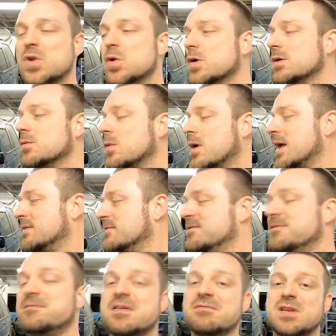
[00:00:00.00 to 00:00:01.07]
You can run
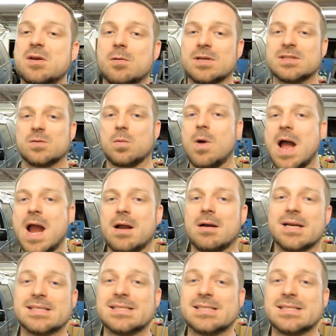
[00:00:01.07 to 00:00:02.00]
50 runs of wire.